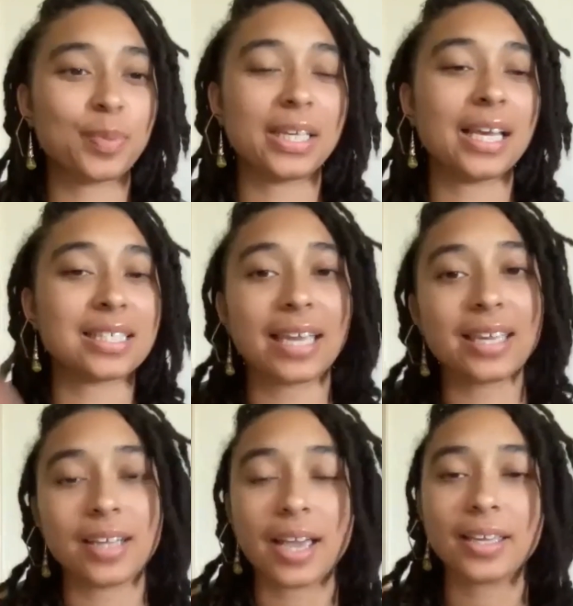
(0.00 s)
But yes, I
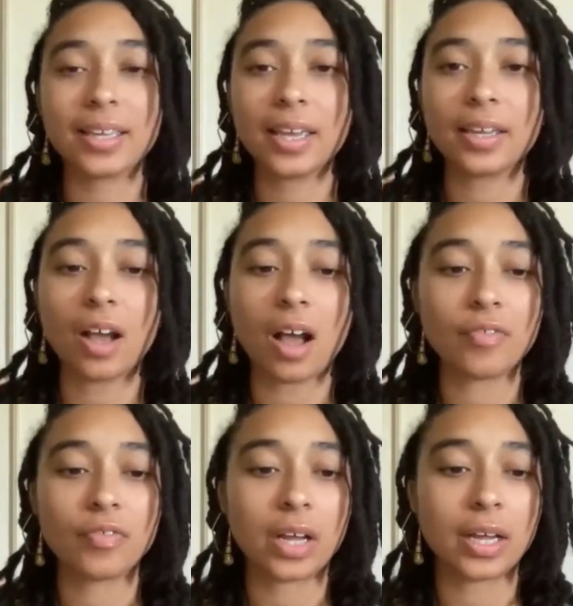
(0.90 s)
can kick it
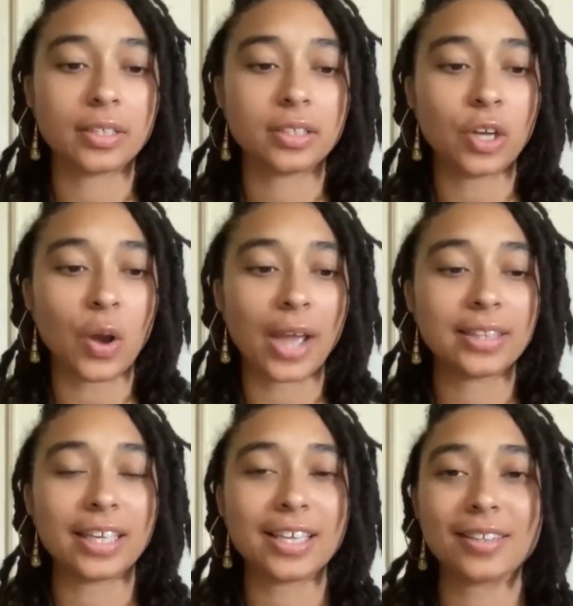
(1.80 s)
off. I
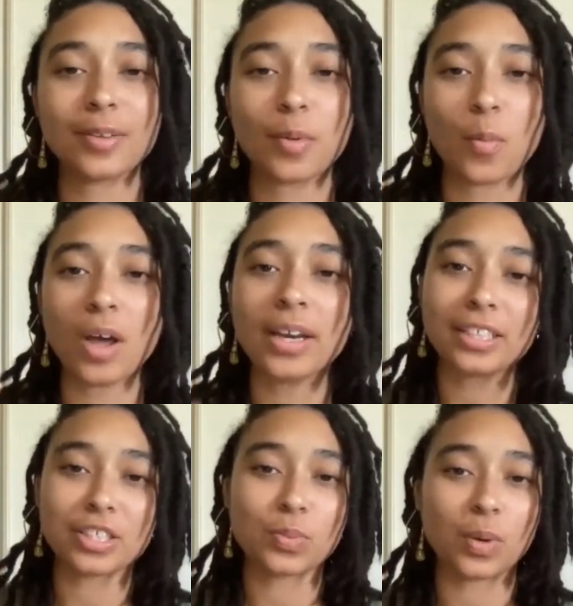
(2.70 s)
think one, I
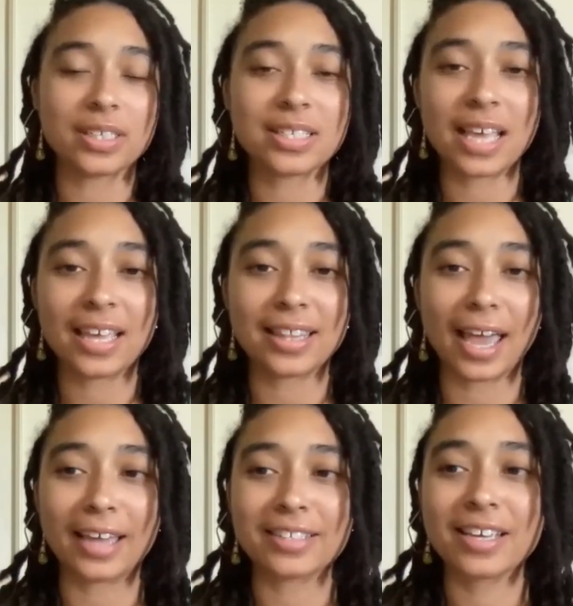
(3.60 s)
just want to say
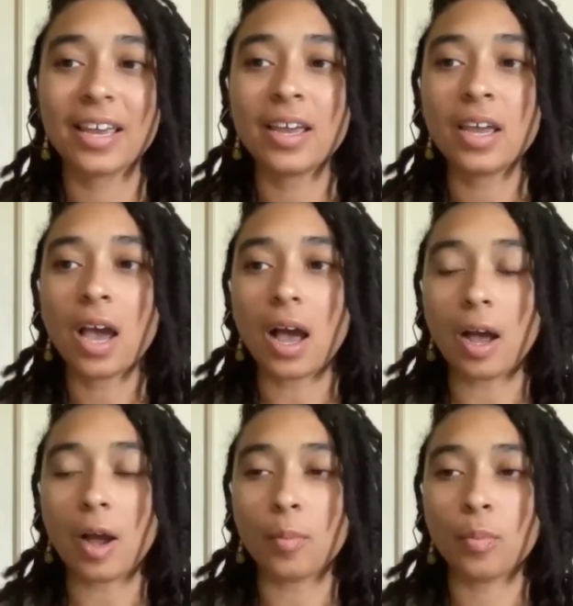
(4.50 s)
that
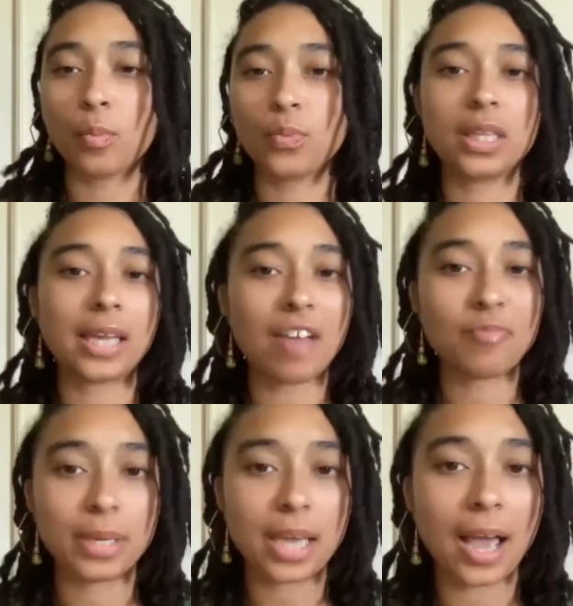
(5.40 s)
what the
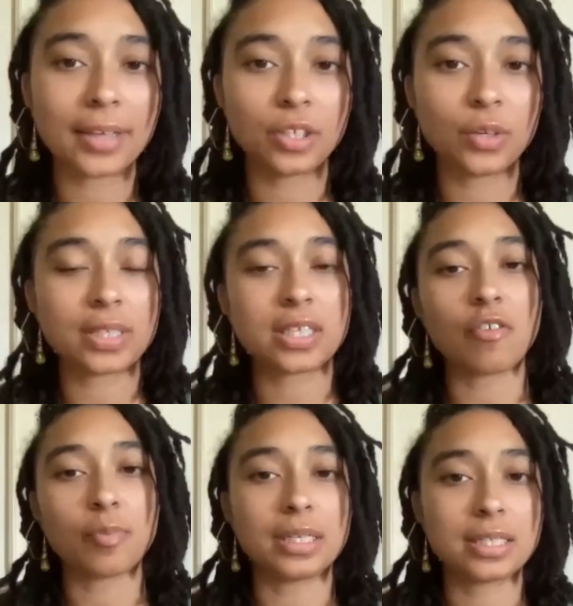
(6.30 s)
FBI and the US
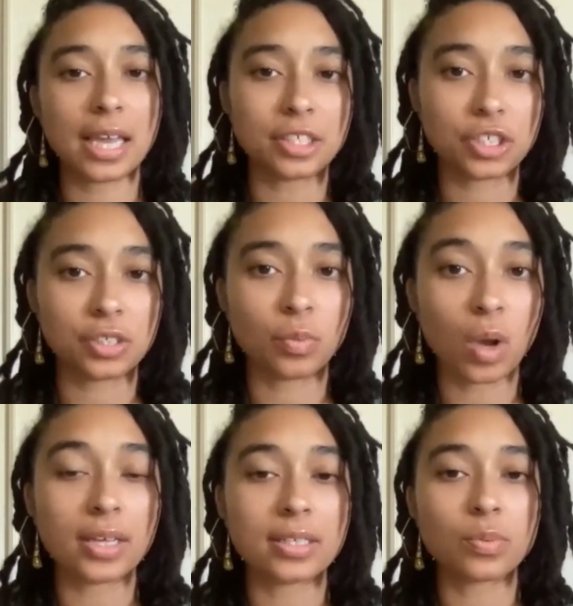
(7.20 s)
government intention
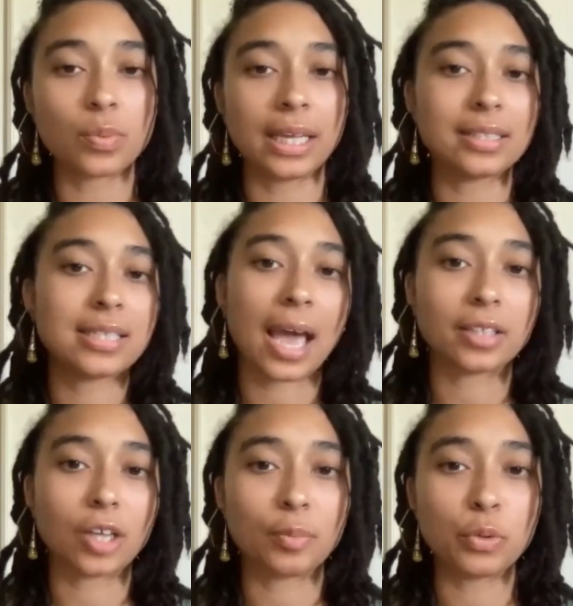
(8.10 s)
was when they
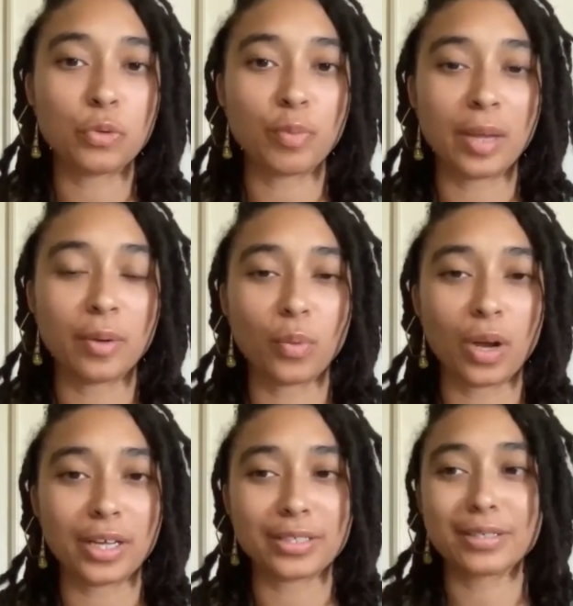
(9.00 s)
attacked our movement
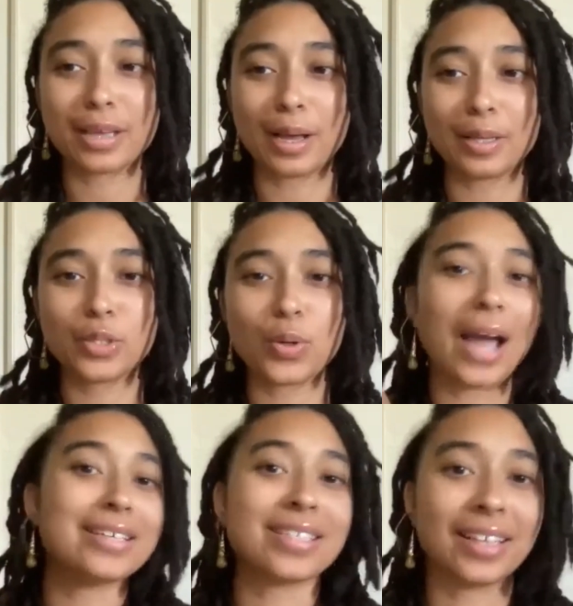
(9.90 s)
was to
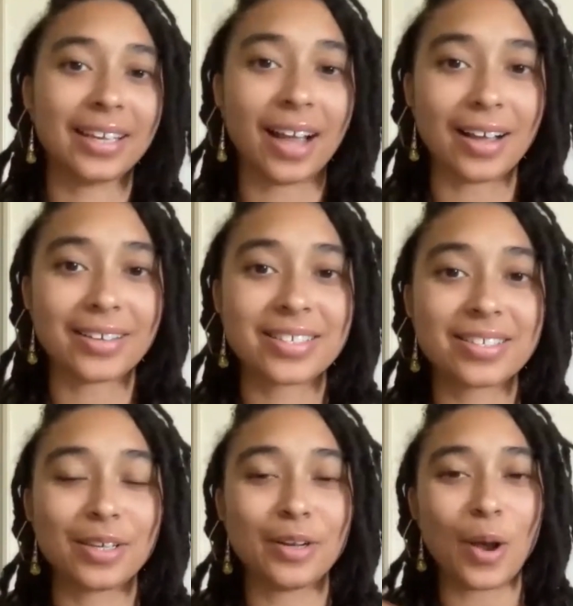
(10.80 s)
isolate
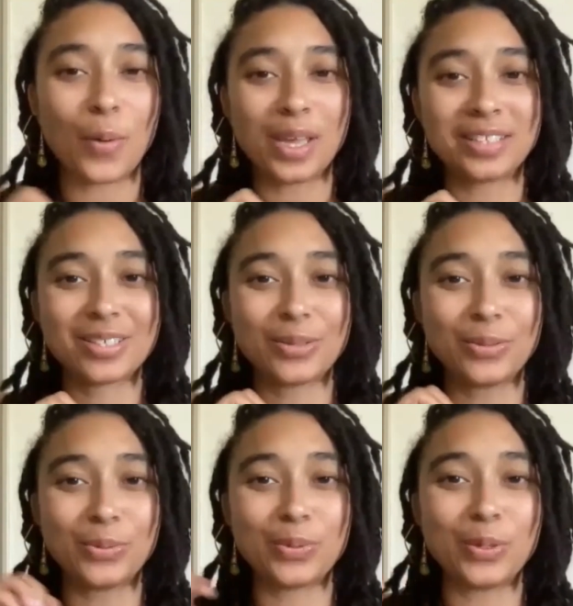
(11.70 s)
us, you know, and
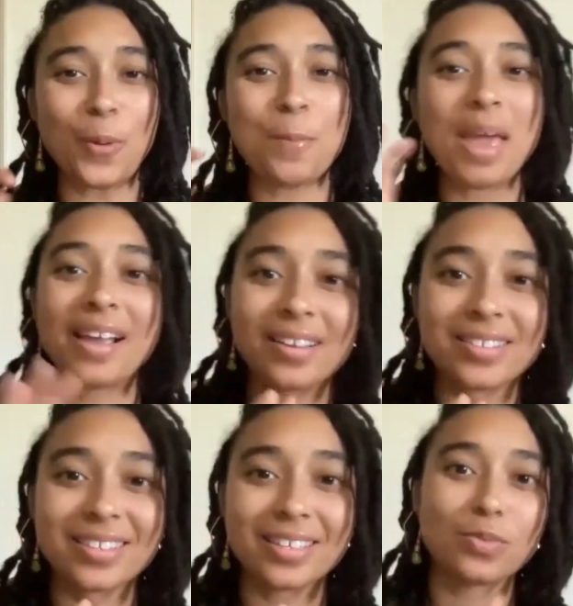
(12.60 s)
to, you know, make
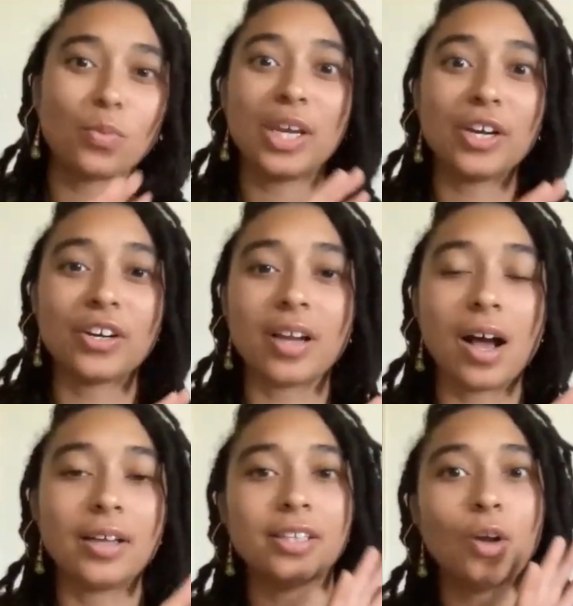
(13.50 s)
us this weird,
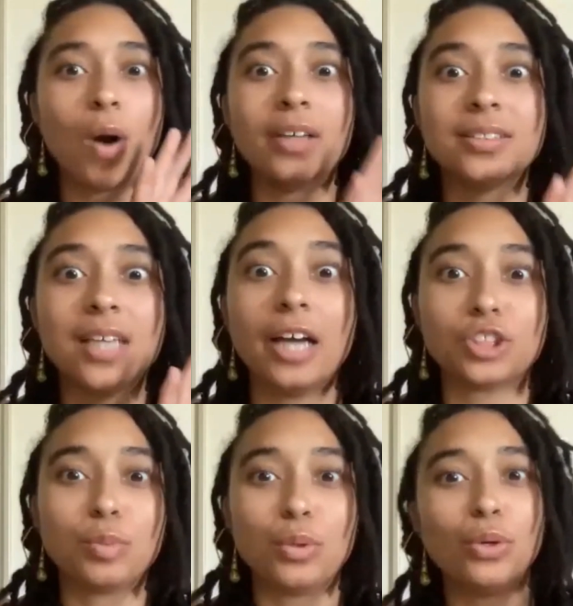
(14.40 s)

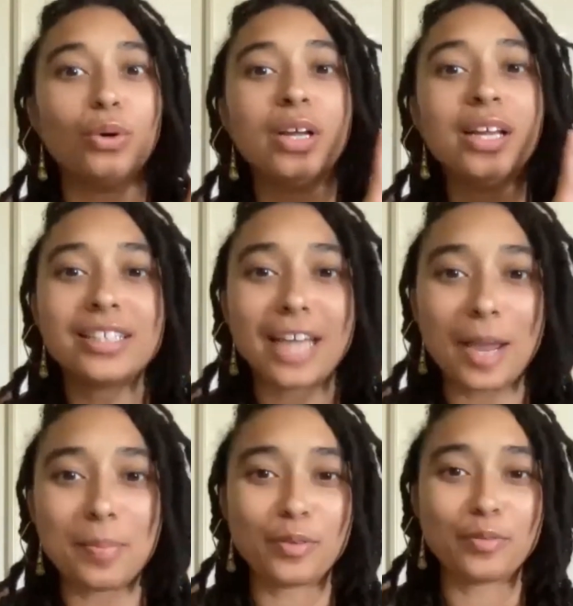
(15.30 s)
untouchable
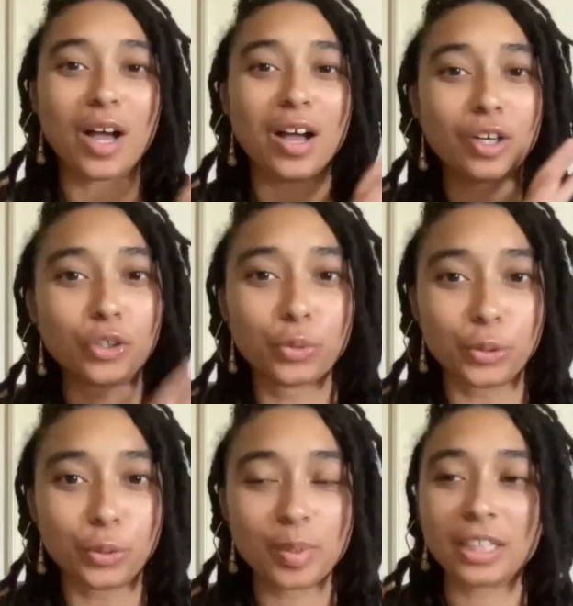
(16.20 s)
type of
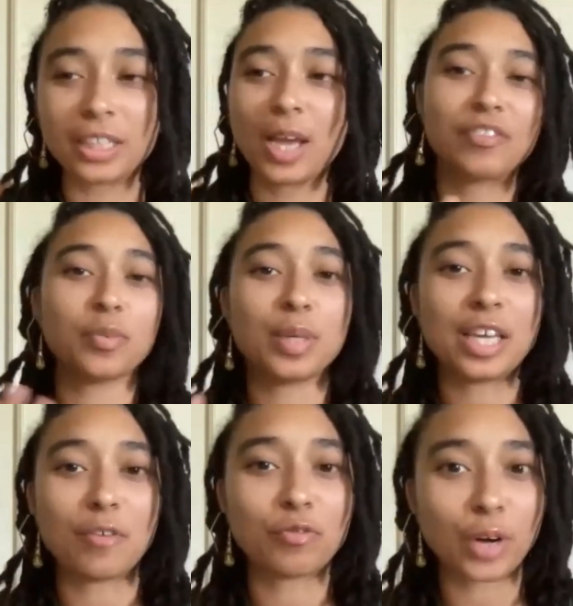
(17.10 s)
group that you have to
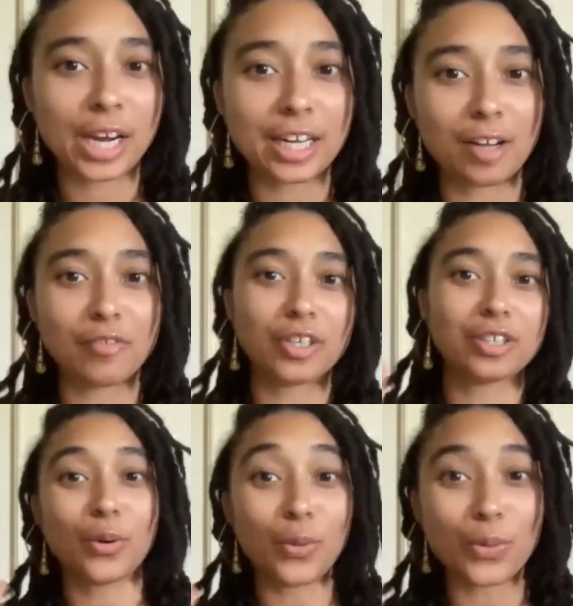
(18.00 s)
be afraid of
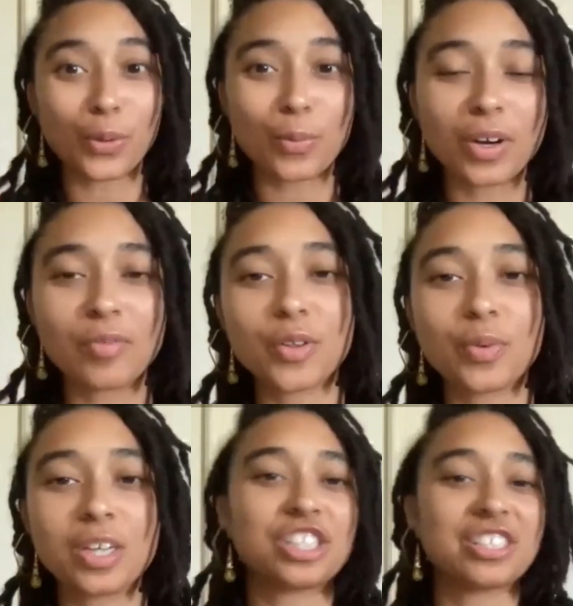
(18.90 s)
because, oh, they're working for the
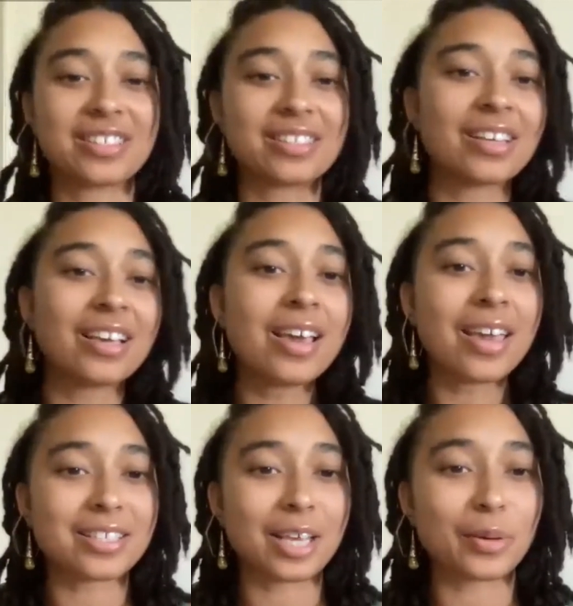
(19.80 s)
Russians and
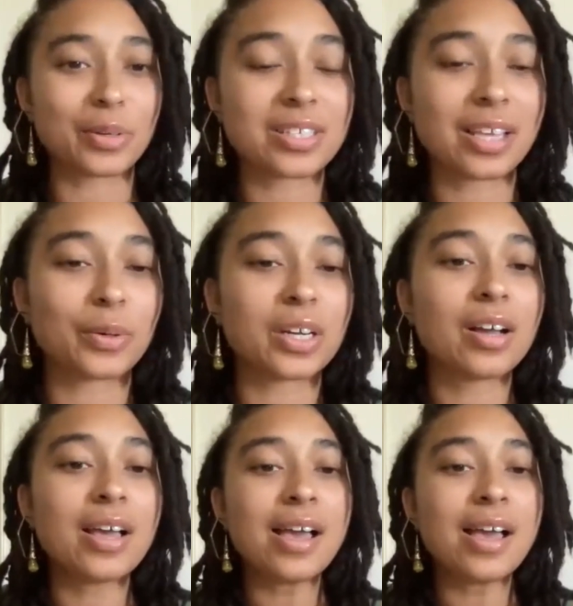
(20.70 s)
et cetera, et cetera.